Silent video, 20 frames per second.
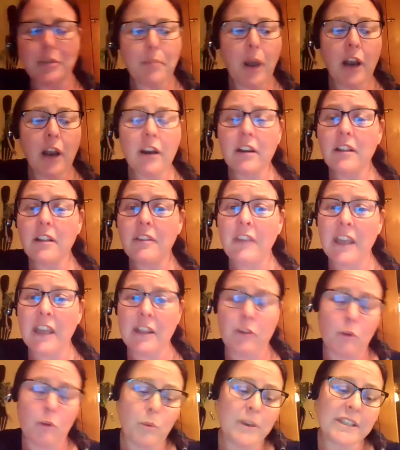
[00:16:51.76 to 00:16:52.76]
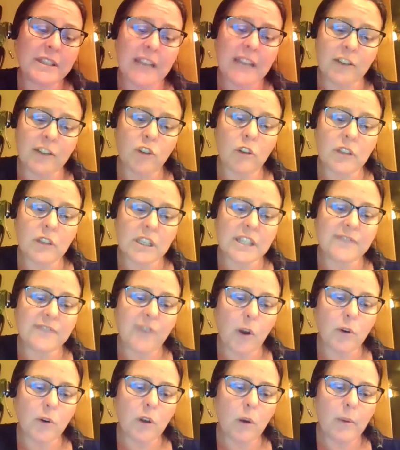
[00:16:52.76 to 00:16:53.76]
part, and the reason I took this
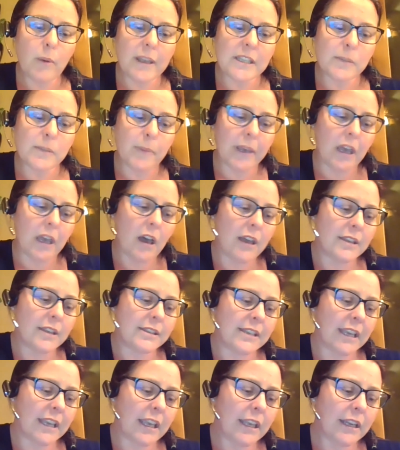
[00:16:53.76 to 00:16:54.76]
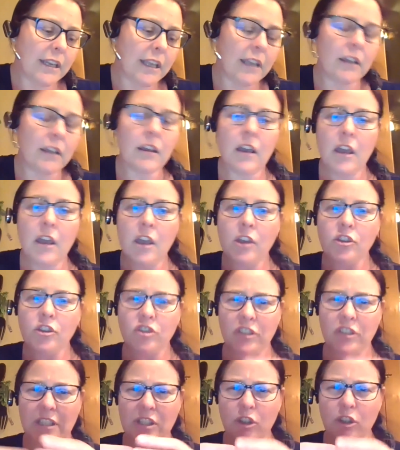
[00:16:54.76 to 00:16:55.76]
photo is because in it,
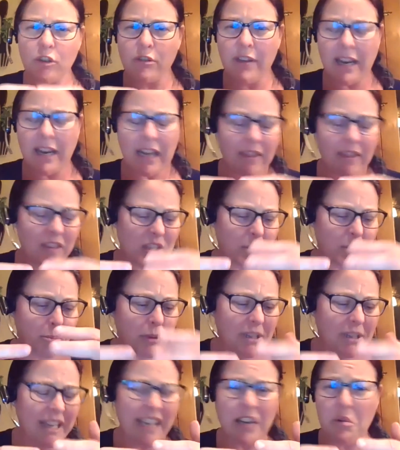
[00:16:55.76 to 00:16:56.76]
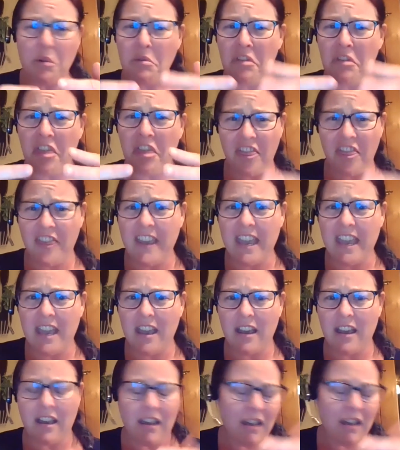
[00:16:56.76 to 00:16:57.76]
she's created this Play-Doh
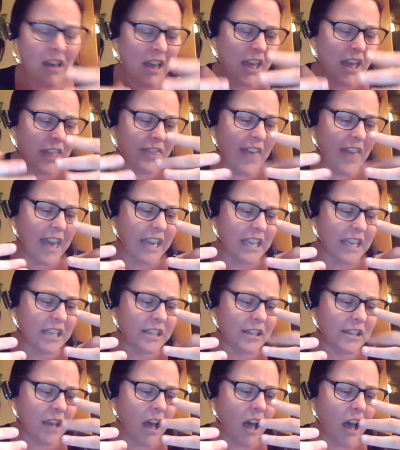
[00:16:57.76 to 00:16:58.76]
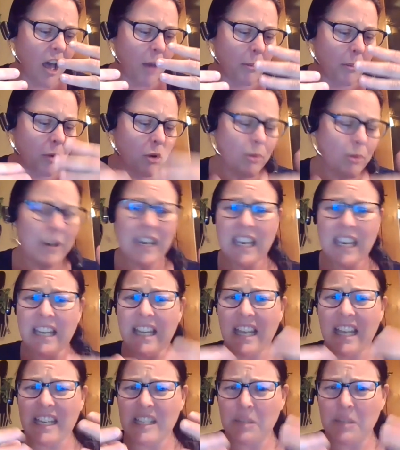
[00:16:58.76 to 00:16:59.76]
thing that is
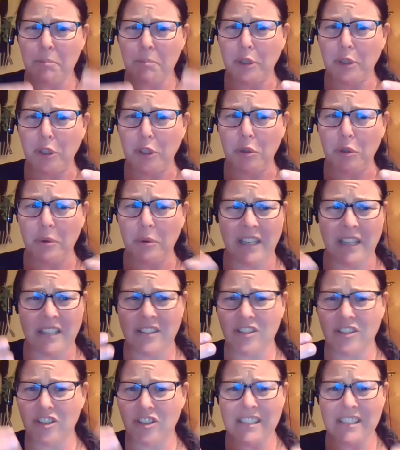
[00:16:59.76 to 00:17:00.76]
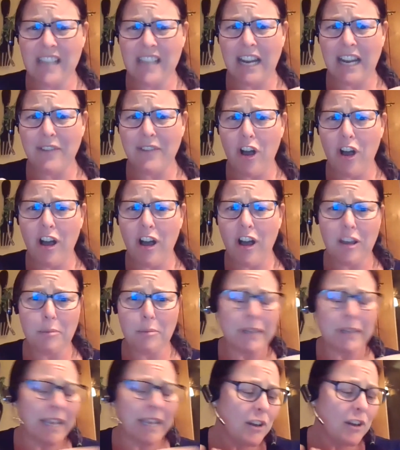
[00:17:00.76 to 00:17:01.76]
green and it's blue and it's just kind of a hunk of
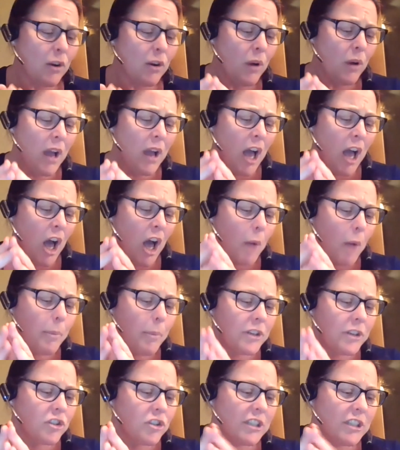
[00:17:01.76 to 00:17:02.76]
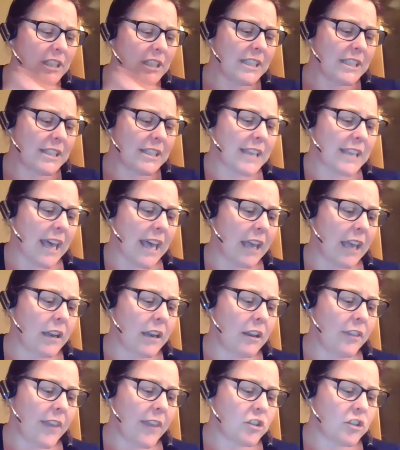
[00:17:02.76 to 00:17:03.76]
Play-Doh, but she said that